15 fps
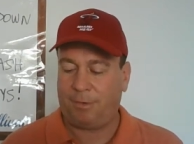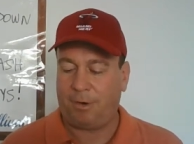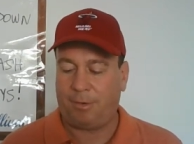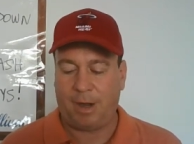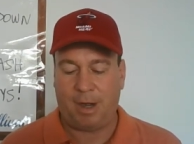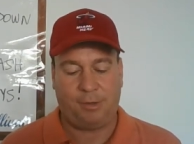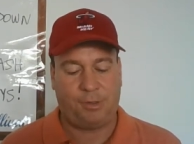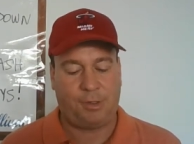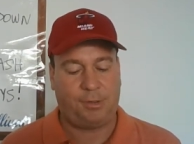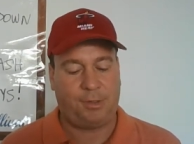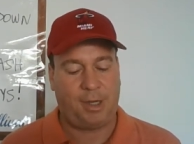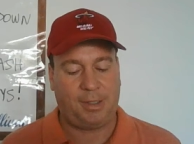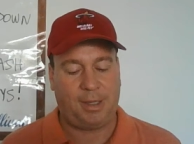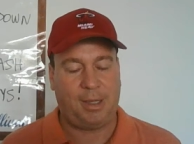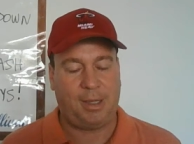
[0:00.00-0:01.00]
all right, just
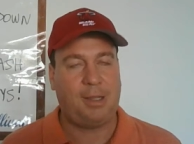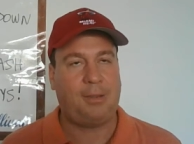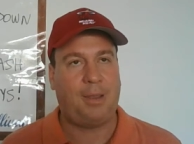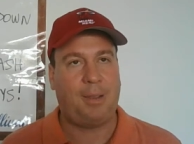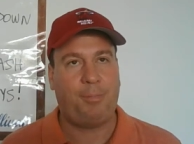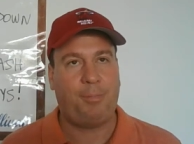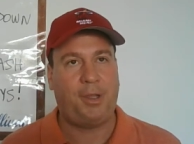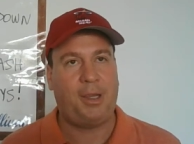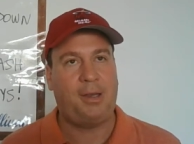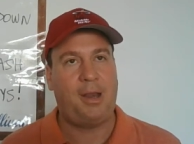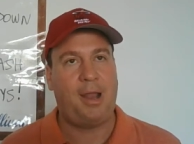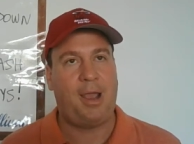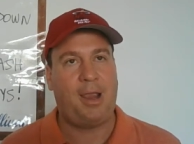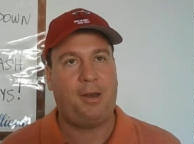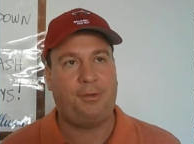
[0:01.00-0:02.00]
like the Heat, they played
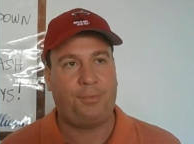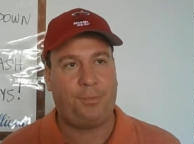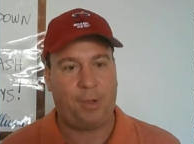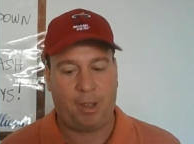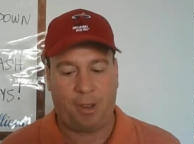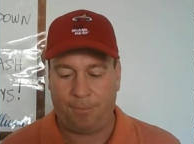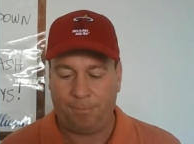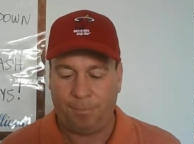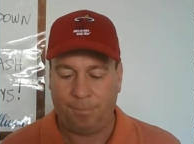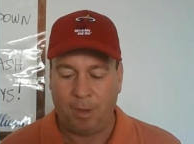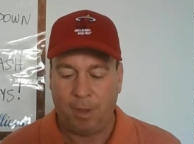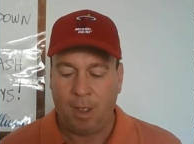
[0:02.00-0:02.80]
9 as well.